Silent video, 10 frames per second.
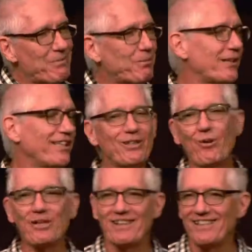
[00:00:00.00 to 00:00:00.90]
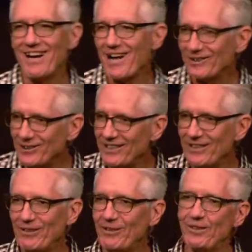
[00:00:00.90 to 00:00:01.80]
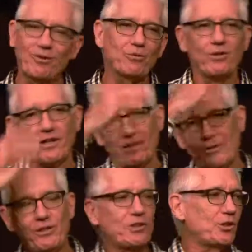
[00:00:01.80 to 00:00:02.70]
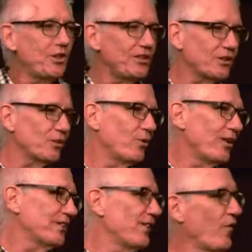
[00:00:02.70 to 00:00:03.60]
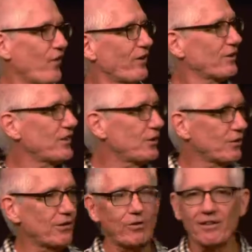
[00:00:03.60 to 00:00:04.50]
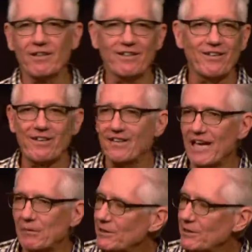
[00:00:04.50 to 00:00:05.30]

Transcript: Remember, he didn't know any theology, you know, he didn't know who this Jesus was, and the Pharisees are going on and on at him.